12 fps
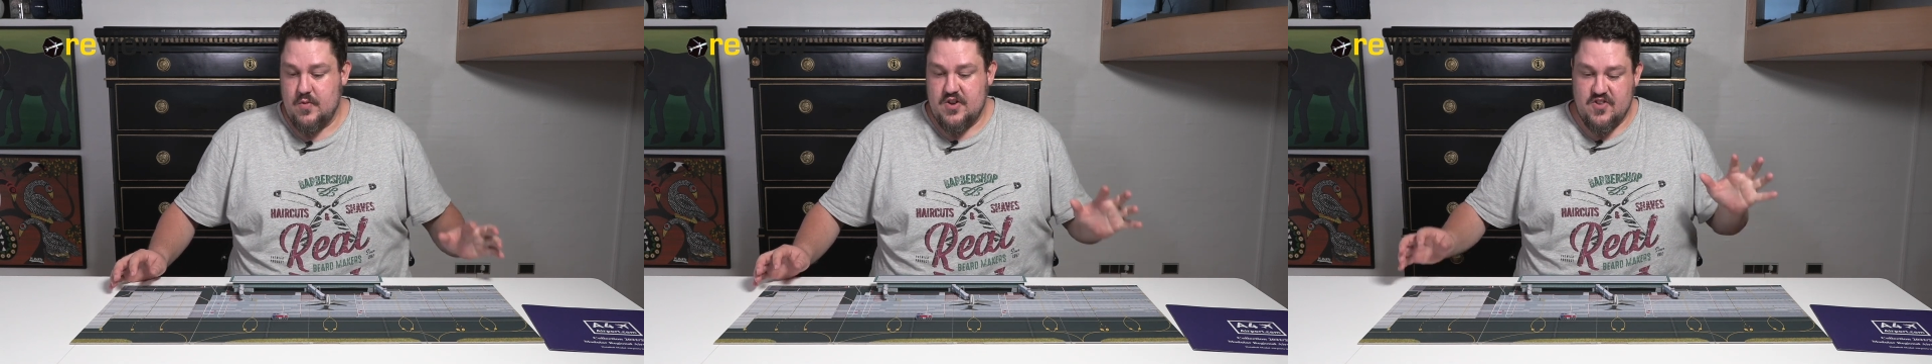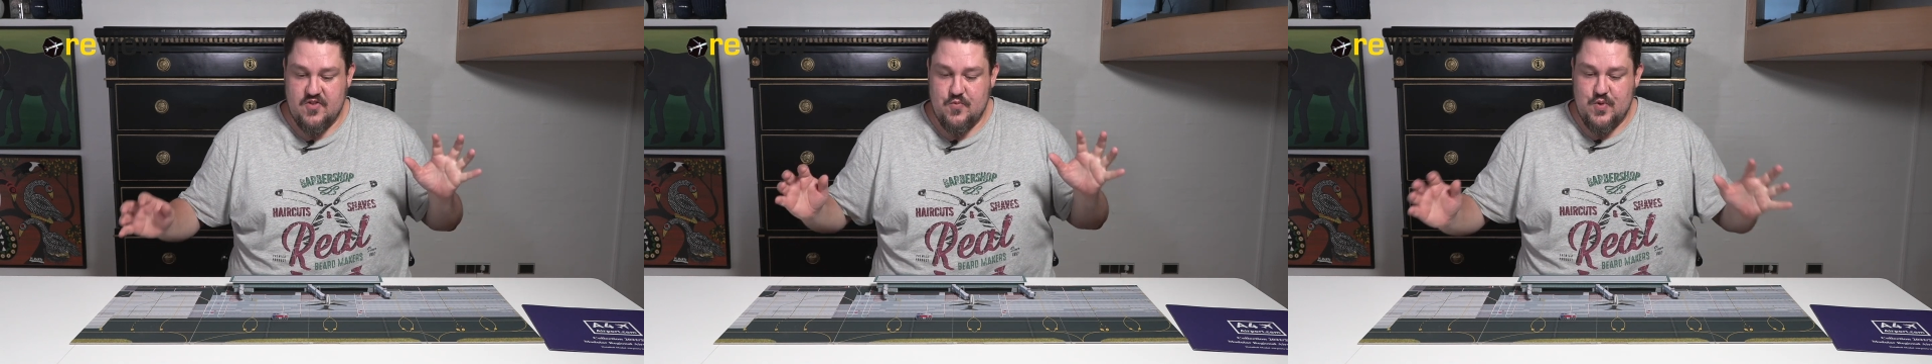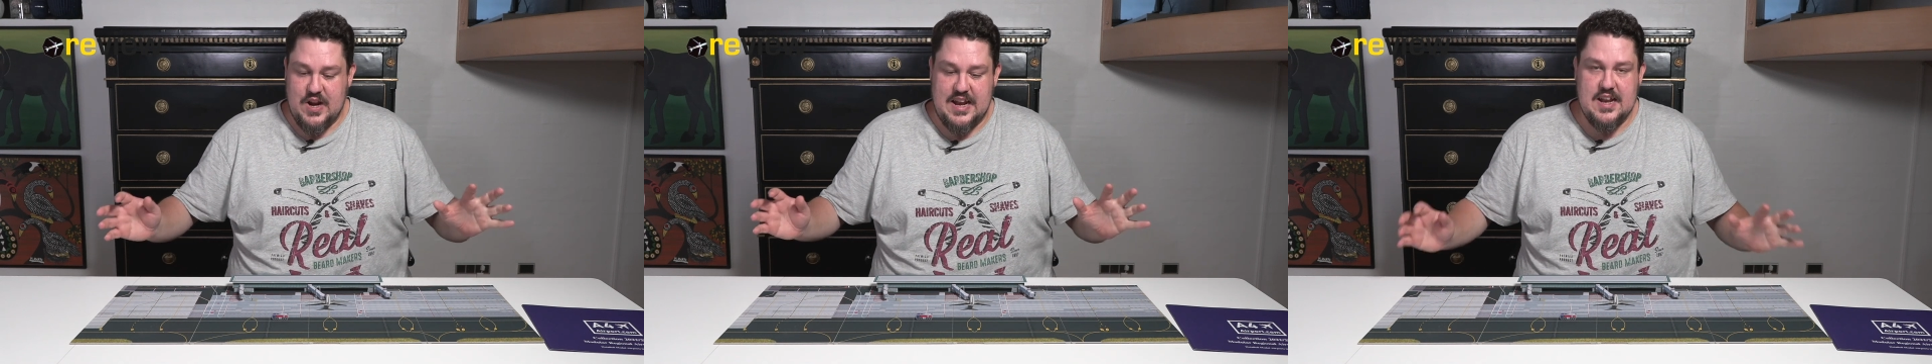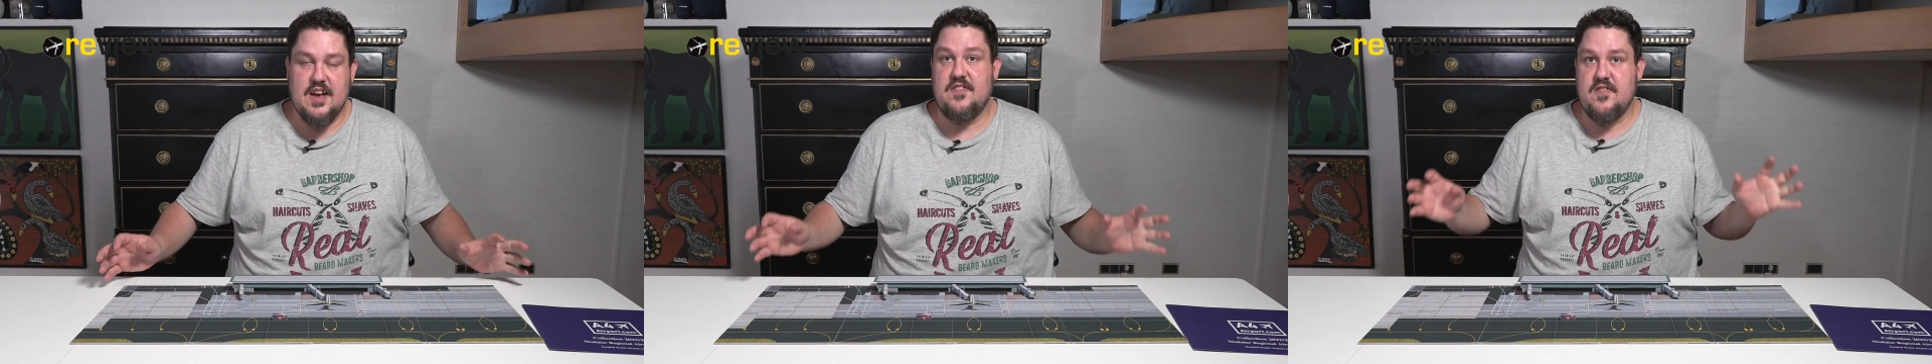which is
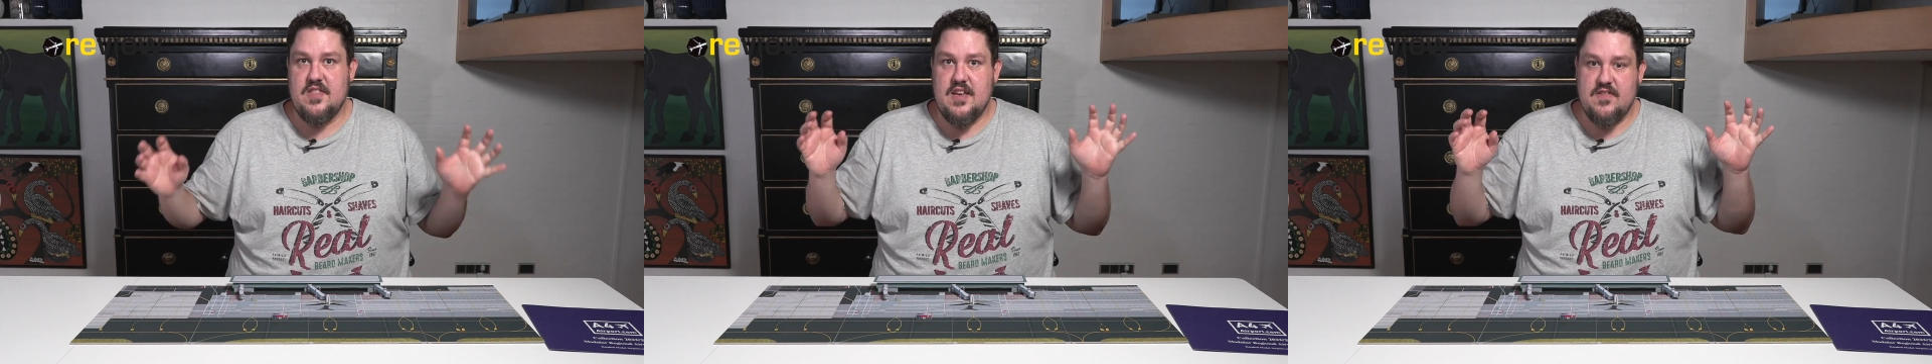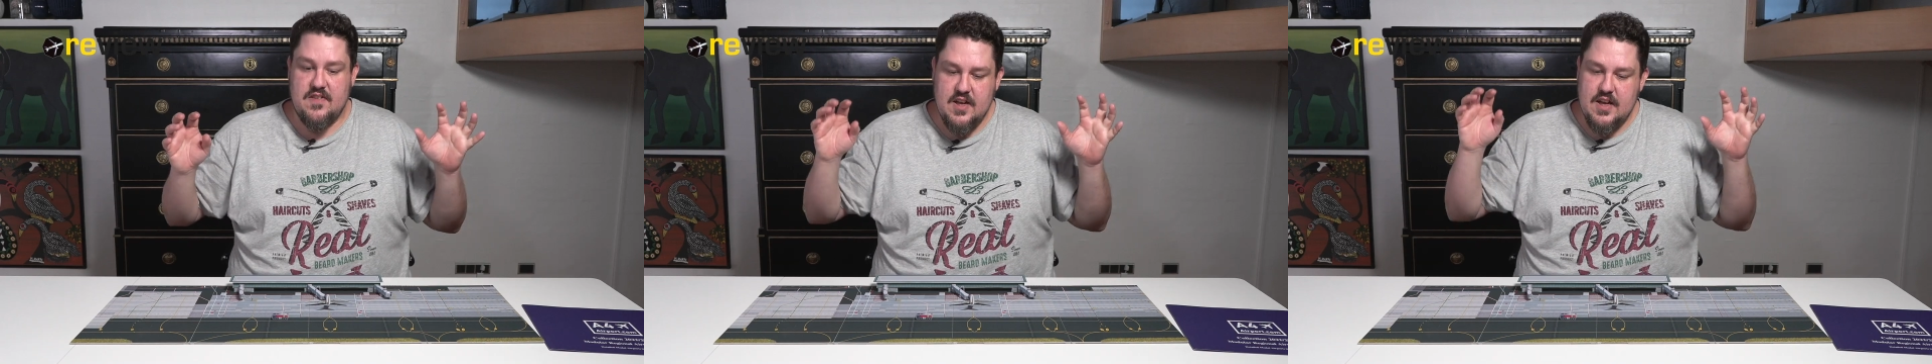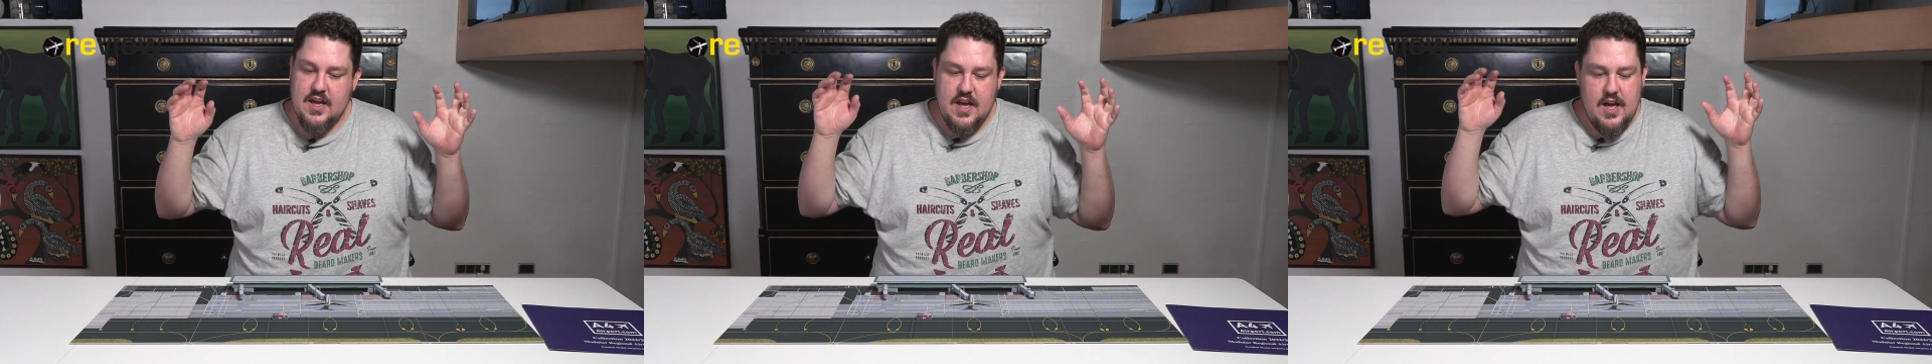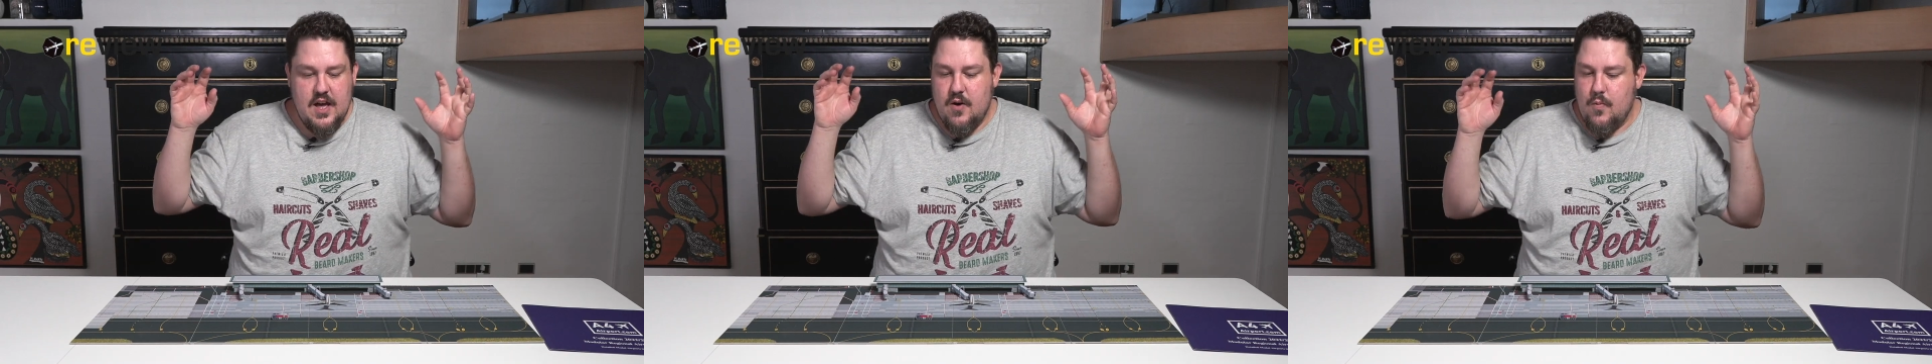really nice. So there's
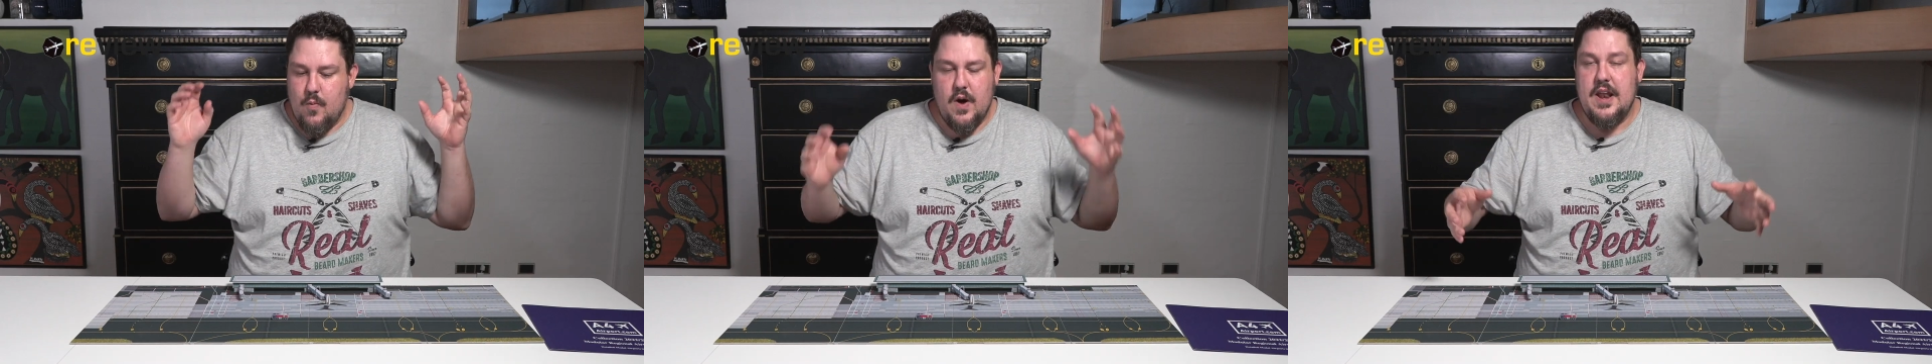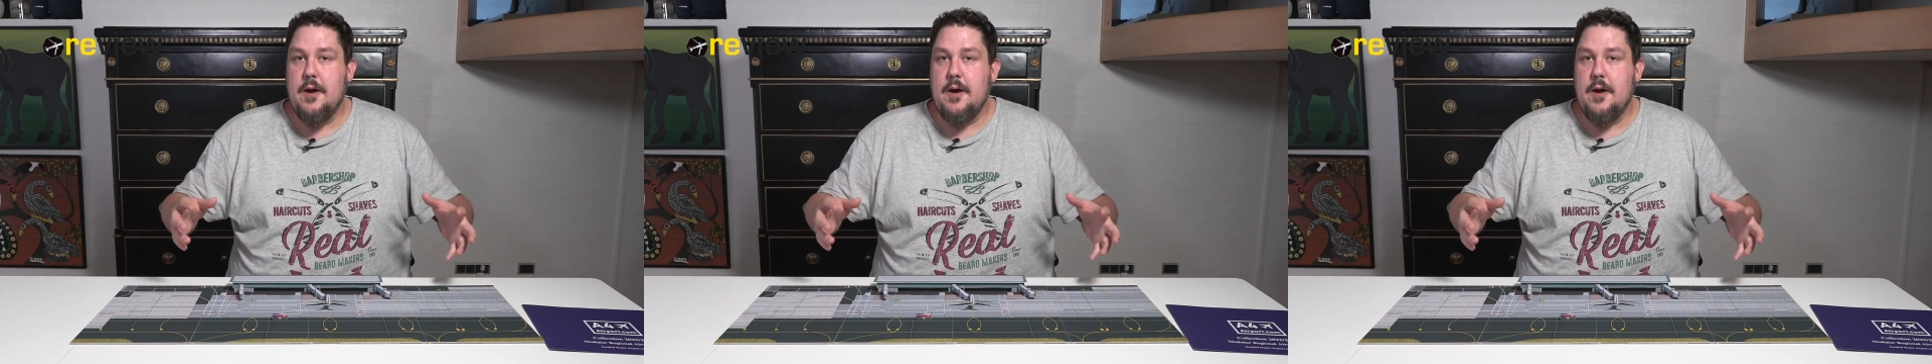one